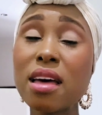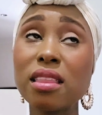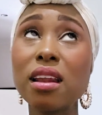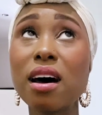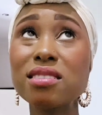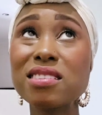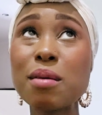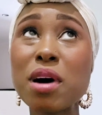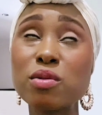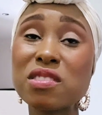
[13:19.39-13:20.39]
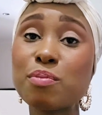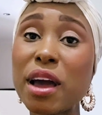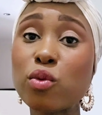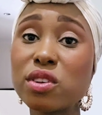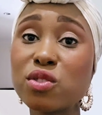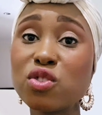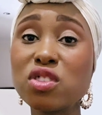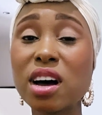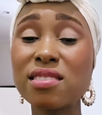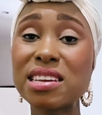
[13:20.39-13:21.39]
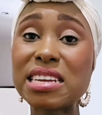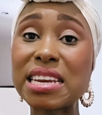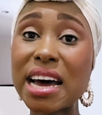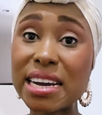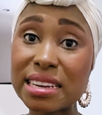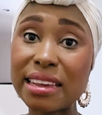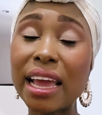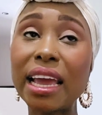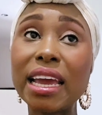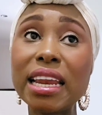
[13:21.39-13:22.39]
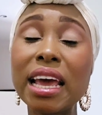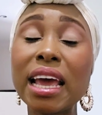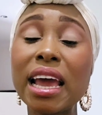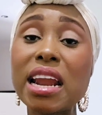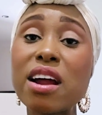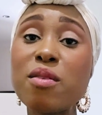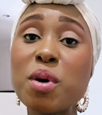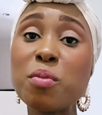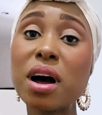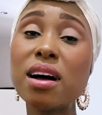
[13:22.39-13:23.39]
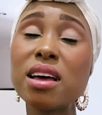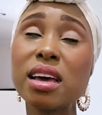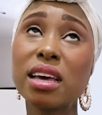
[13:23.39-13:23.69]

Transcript: The last time I was back was 2019, and I remember,